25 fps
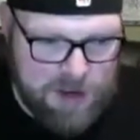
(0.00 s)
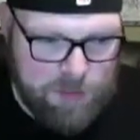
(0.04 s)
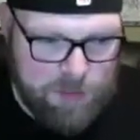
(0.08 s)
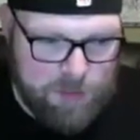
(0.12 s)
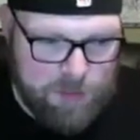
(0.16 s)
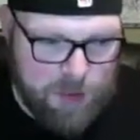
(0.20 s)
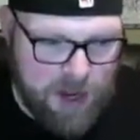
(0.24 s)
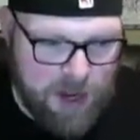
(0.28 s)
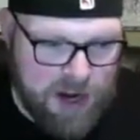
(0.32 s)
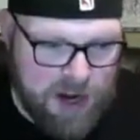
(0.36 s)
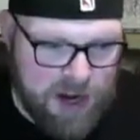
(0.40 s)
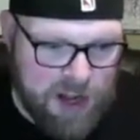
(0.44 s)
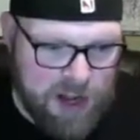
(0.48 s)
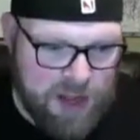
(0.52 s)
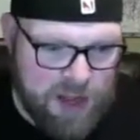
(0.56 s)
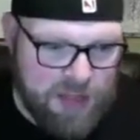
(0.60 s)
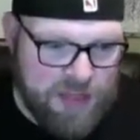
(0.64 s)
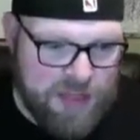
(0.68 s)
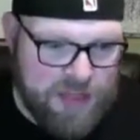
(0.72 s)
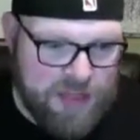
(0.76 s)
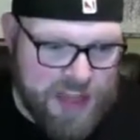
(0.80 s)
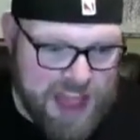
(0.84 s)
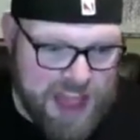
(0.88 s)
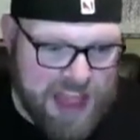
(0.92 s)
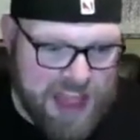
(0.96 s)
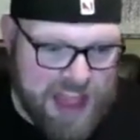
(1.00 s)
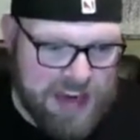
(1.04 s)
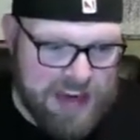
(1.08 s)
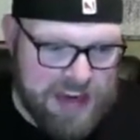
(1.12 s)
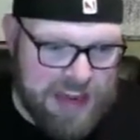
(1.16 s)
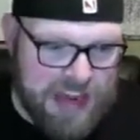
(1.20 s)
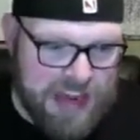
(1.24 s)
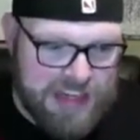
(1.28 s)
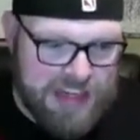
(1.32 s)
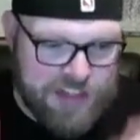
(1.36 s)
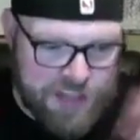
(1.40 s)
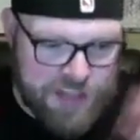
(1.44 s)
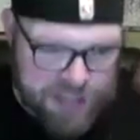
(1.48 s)
But then
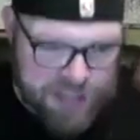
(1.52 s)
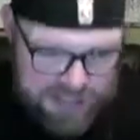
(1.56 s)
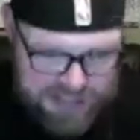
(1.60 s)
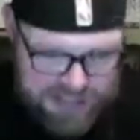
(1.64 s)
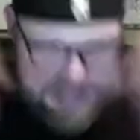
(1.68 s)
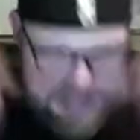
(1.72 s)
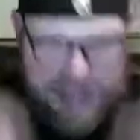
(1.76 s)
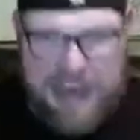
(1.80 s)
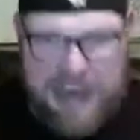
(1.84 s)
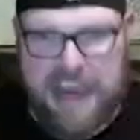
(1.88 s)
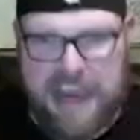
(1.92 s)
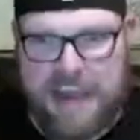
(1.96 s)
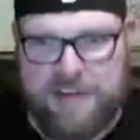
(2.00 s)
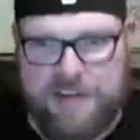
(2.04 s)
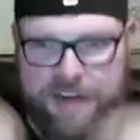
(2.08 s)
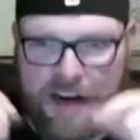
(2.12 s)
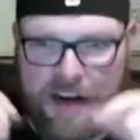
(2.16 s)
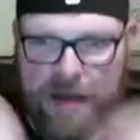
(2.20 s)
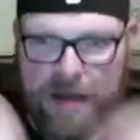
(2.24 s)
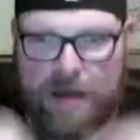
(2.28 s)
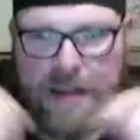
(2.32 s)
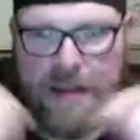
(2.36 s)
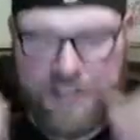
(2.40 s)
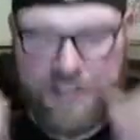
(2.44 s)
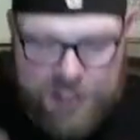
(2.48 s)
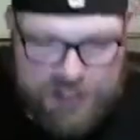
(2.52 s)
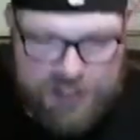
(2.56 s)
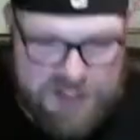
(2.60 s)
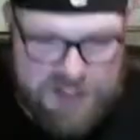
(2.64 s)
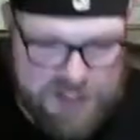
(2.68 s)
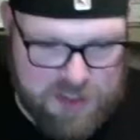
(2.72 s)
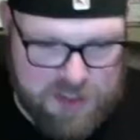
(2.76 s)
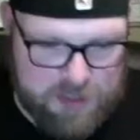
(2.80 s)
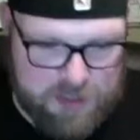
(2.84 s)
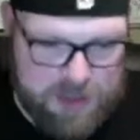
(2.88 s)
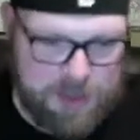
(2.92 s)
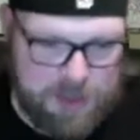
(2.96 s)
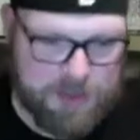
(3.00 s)
I took a dive, and I mentioned this
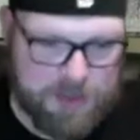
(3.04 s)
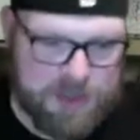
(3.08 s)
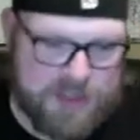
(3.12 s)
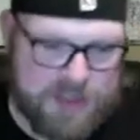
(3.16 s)
to people.